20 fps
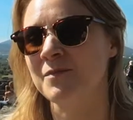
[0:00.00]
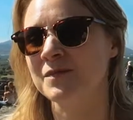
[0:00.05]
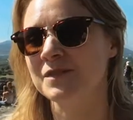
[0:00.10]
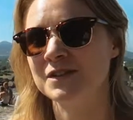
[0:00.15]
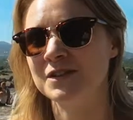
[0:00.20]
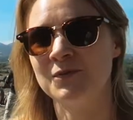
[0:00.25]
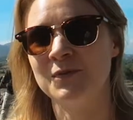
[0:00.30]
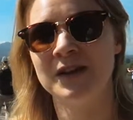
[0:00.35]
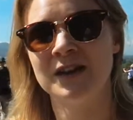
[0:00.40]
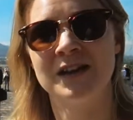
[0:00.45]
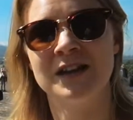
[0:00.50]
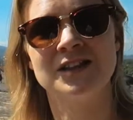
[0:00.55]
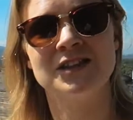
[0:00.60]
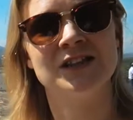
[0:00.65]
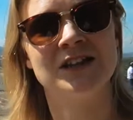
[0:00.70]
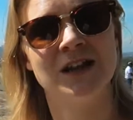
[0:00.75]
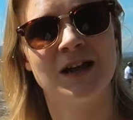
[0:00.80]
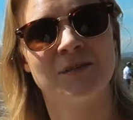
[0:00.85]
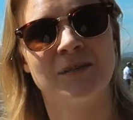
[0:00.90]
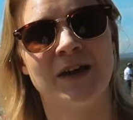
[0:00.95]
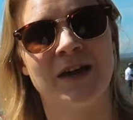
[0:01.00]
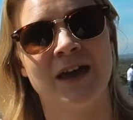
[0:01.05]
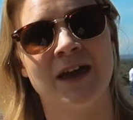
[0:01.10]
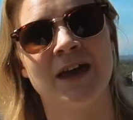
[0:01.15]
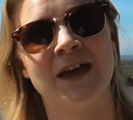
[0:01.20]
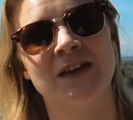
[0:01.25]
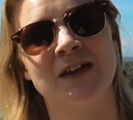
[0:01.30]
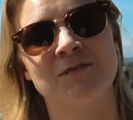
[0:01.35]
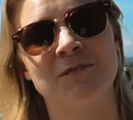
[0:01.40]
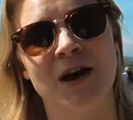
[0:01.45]
So we're going to chill up here,
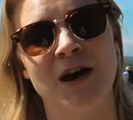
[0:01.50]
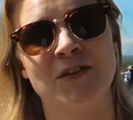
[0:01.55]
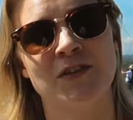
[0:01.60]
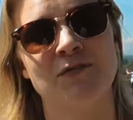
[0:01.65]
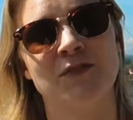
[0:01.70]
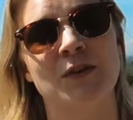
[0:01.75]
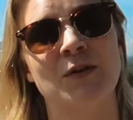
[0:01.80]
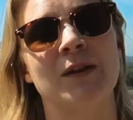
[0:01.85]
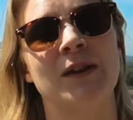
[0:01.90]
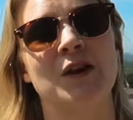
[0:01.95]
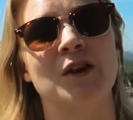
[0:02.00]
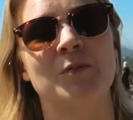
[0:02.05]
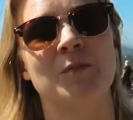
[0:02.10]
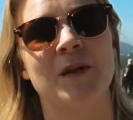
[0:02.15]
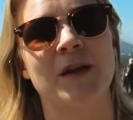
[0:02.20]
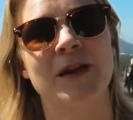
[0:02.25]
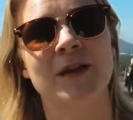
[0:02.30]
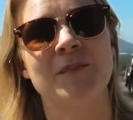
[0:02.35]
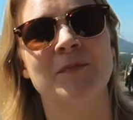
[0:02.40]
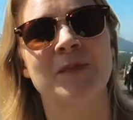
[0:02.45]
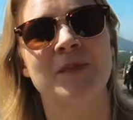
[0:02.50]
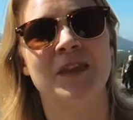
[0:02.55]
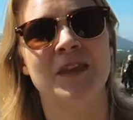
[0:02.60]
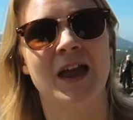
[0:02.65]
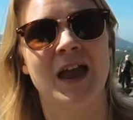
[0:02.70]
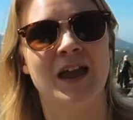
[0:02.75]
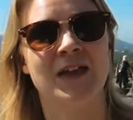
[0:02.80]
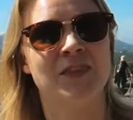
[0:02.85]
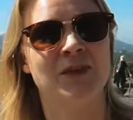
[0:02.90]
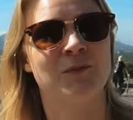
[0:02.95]
admire the view a little bit,
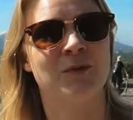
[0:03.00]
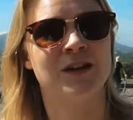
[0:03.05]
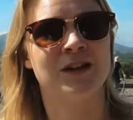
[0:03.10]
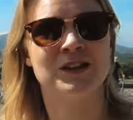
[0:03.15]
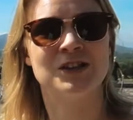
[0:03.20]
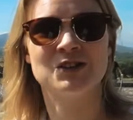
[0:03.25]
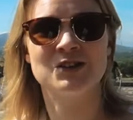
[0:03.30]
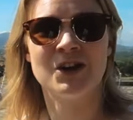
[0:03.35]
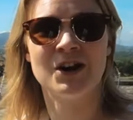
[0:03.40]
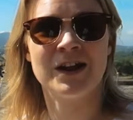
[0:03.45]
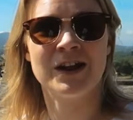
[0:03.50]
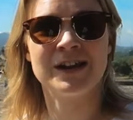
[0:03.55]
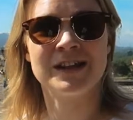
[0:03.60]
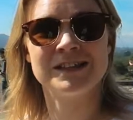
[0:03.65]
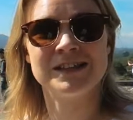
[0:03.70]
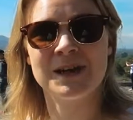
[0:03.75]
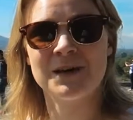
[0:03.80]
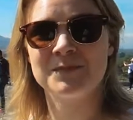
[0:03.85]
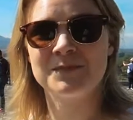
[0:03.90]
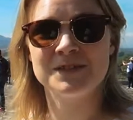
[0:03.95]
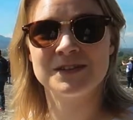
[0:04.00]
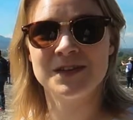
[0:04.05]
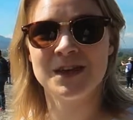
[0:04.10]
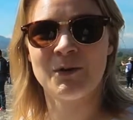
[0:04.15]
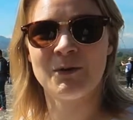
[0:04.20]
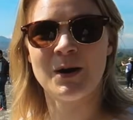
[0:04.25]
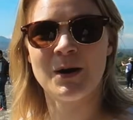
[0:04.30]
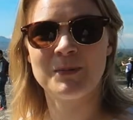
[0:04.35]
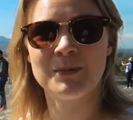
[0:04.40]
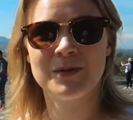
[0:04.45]
and then we're going to try and attempt to
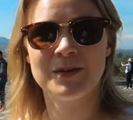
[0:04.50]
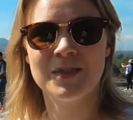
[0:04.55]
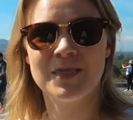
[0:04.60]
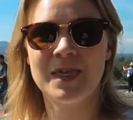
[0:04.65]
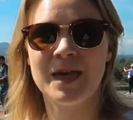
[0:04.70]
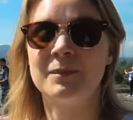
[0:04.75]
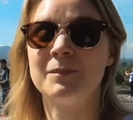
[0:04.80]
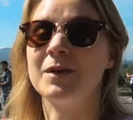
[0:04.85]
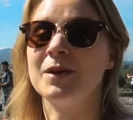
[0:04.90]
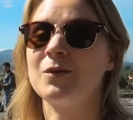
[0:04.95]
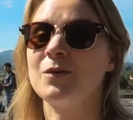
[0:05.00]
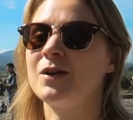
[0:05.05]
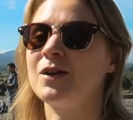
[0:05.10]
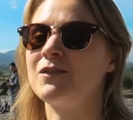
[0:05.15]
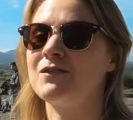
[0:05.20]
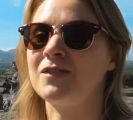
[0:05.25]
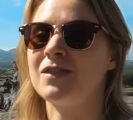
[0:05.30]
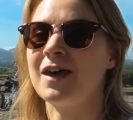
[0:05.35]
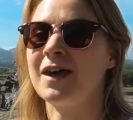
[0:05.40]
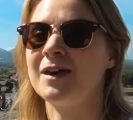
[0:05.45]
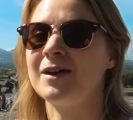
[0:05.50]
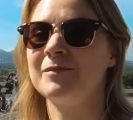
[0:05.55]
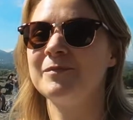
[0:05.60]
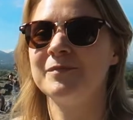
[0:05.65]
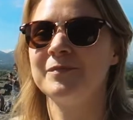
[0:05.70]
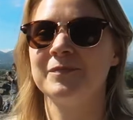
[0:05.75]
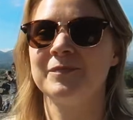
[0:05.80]
go up that big one over there.